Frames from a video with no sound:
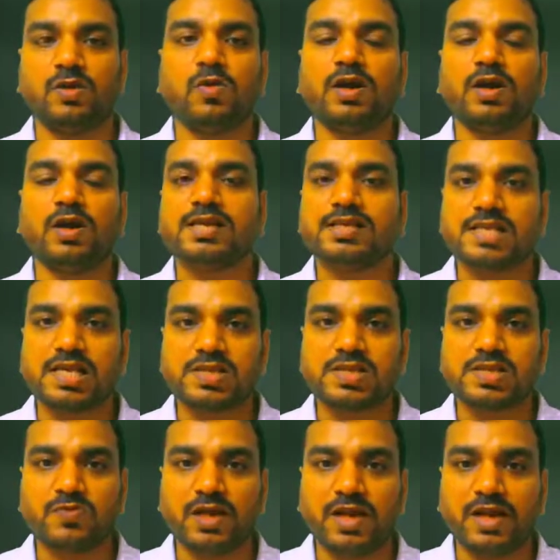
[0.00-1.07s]
Now what is
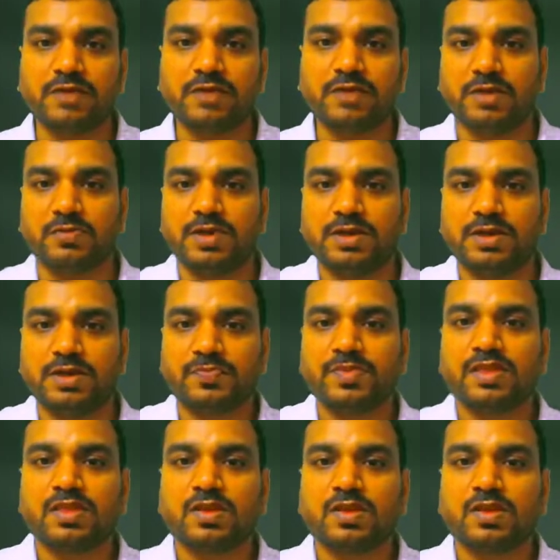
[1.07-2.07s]
S1 and V1?